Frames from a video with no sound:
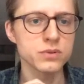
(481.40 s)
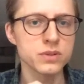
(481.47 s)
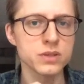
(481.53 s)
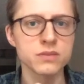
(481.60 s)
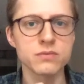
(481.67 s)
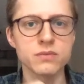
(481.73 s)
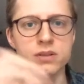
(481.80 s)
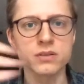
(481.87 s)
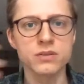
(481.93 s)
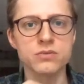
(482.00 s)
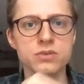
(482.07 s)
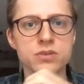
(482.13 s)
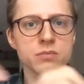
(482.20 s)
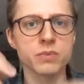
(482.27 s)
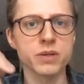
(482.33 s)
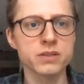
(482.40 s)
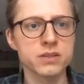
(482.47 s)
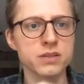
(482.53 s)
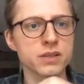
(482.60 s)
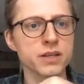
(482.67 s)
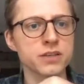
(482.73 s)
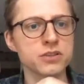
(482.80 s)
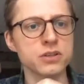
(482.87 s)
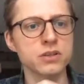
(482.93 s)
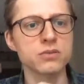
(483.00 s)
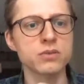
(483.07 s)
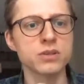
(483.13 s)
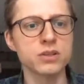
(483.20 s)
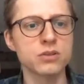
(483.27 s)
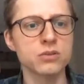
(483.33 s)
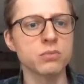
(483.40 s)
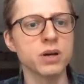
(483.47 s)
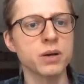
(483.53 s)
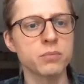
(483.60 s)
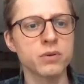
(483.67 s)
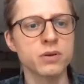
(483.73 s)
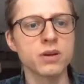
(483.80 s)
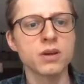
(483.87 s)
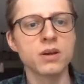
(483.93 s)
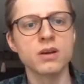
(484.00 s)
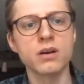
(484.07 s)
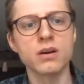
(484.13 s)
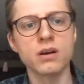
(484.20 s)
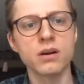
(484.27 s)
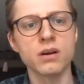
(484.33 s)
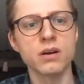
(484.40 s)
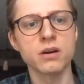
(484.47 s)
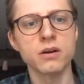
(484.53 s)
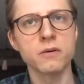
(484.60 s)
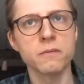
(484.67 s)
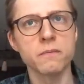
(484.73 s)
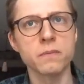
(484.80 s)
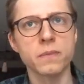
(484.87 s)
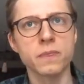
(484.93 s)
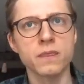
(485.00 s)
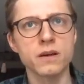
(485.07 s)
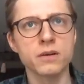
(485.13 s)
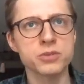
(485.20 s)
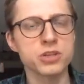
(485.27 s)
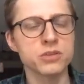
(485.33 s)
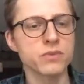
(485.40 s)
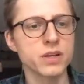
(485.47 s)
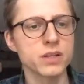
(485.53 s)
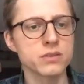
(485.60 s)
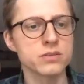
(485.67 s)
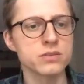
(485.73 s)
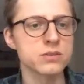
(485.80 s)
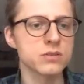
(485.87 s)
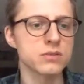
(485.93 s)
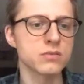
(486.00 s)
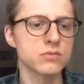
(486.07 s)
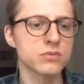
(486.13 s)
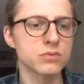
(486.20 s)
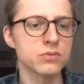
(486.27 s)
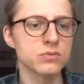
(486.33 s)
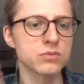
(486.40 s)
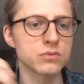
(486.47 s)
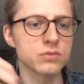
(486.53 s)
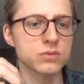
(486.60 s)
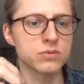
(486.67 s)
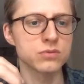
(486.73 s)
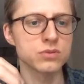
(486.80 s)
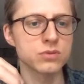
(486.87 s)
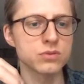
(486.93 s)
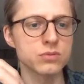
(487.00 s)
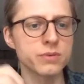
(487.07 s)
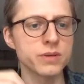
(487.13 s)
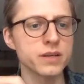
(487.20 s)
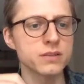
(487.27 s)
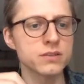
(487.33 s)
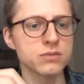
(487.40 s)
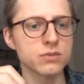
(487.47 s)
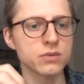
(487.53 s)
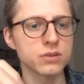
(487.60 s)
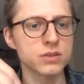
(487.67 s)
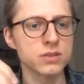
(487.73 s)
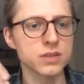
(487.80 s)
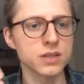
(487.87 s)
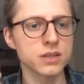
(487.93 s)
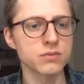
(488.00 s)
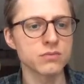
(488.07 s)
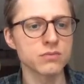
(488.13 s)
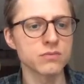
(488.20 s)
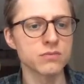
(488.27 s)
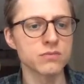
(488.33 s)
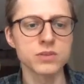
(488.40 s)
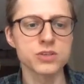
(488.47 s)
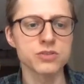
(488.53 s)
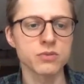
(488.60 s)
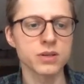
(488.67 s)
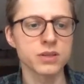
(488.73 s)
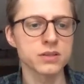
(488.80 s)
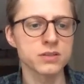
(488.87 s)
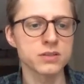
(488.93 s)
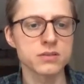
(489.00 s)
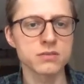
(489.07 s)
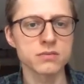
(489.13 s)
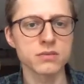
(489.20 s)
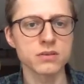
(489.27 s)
end, when user makes selection, you need to map option values to those variants to understand which one is